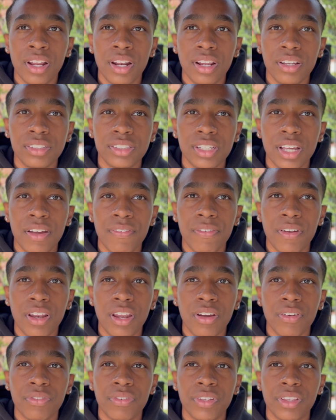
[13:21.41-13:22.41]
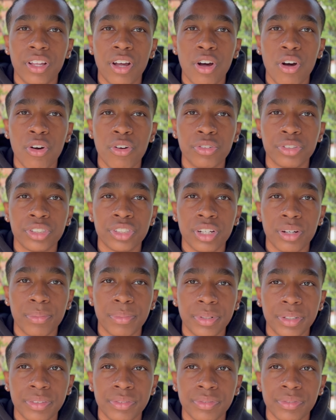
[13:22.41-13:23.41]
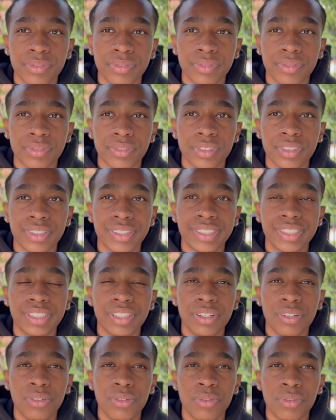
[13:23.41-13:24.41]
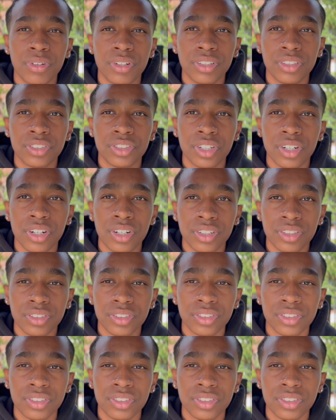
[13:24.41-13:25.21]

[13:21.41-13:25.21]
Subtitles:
I'll say I fell off for the whole summer. Still going to church,